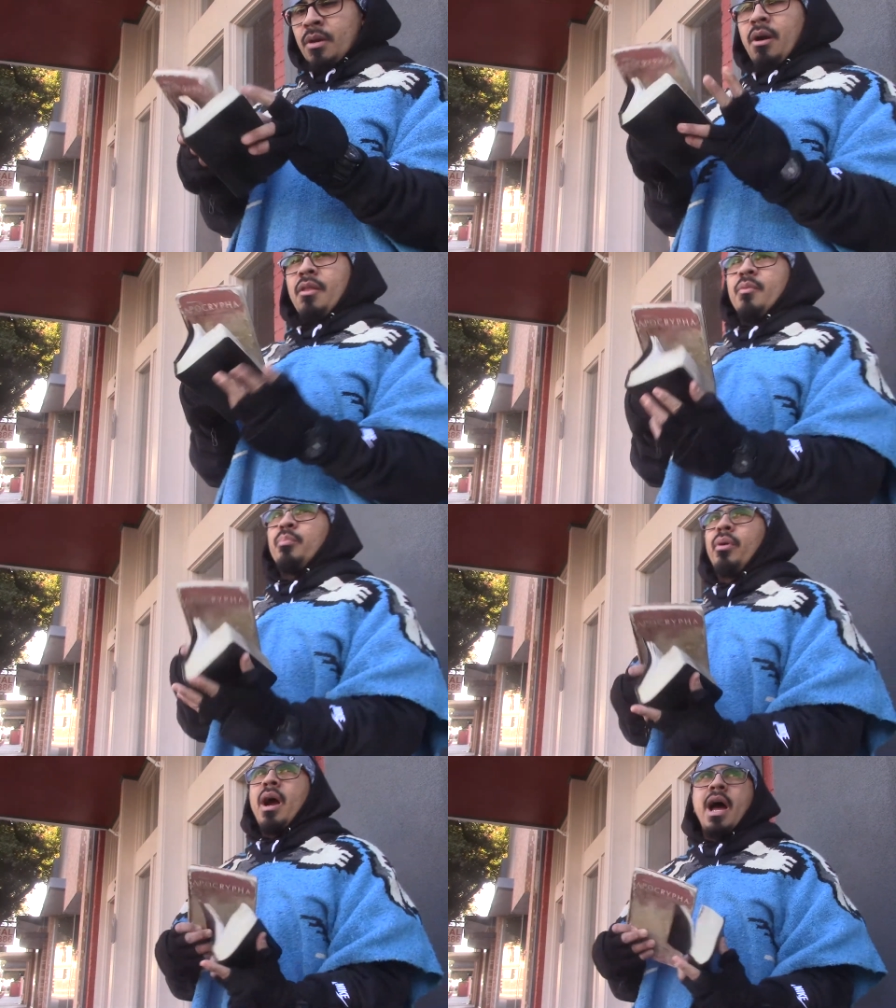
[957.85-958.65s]
All the
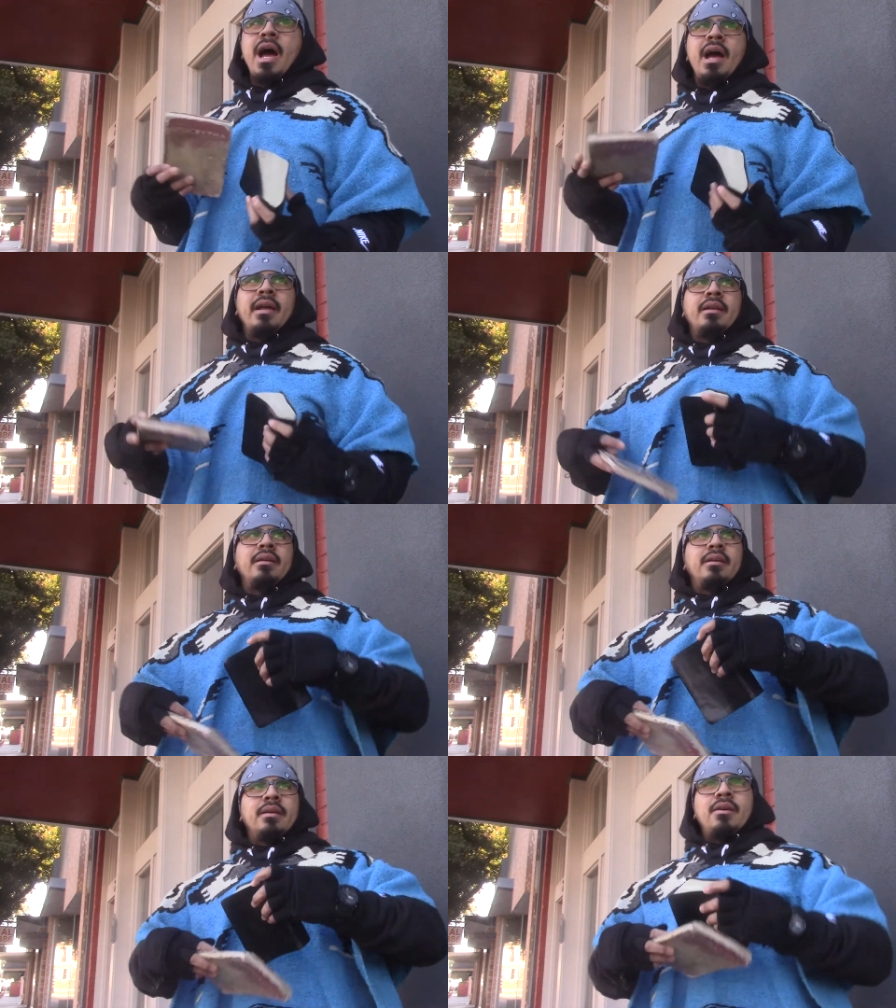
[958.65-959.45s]
pride,
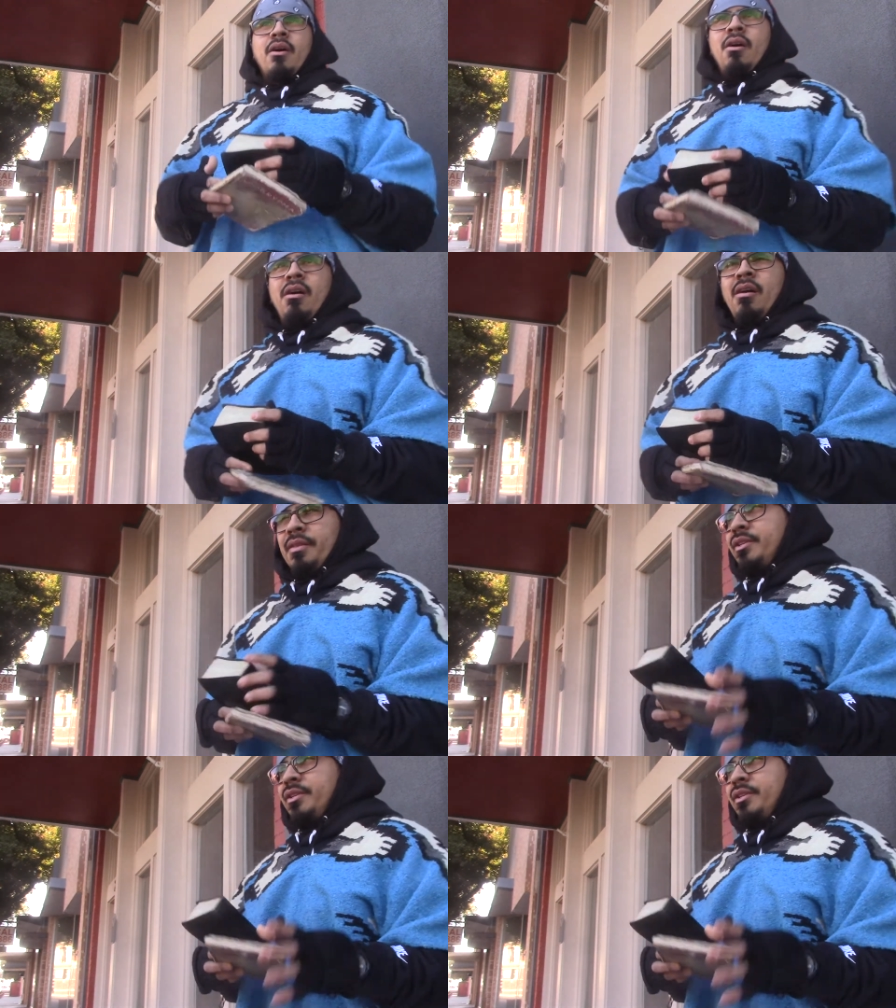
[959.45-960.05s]
all this